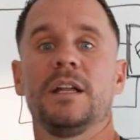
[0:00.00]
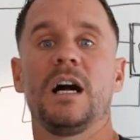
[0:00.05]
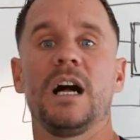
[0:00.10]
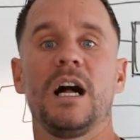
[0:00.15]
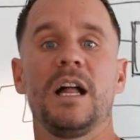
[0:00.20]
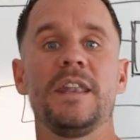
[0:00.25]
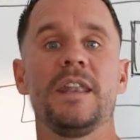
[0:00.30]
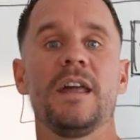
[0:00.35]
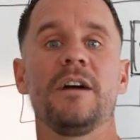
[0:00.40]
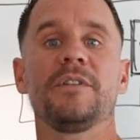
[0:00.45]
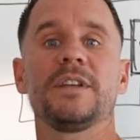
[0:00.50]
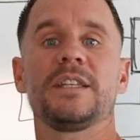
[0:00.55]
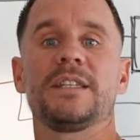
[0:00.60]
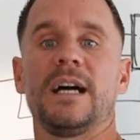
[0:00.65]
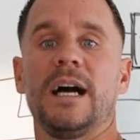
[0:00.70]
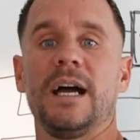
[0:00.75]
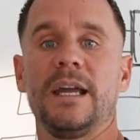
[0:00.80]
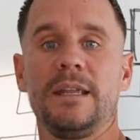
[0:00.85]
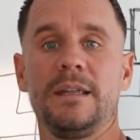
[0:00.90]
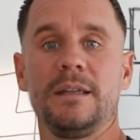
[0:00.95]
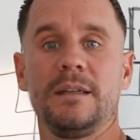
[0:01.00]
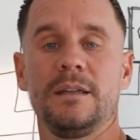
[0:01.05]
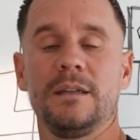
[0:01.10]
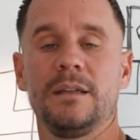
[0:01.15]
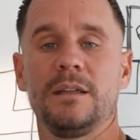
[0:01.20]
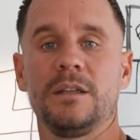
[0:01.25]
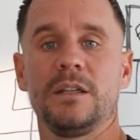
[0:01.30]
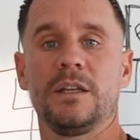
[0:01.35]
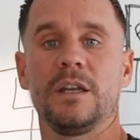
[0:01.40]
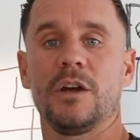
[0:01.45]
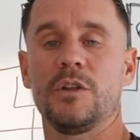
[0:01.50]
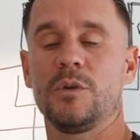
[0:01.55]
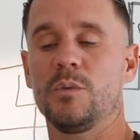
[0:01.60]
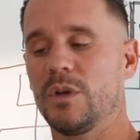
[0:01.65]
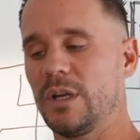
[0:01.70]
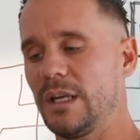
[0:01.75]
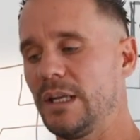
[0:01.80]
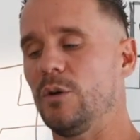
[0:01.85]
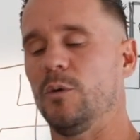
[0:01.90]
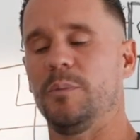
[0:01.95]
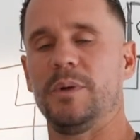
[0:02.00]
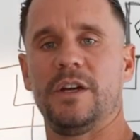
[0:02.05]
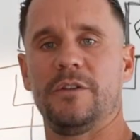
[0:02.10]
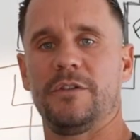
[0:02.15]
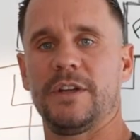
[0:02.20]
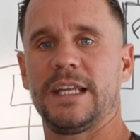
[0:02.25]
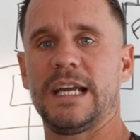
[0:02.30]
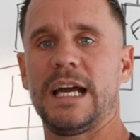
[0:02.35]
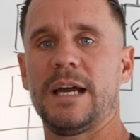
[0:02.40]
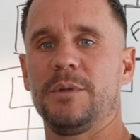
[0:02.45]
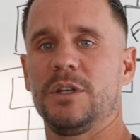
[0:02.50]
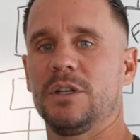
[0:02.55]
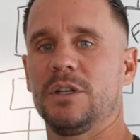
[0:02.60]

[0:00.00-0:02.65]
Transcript: another day, you know, you want a little bit of a gap. You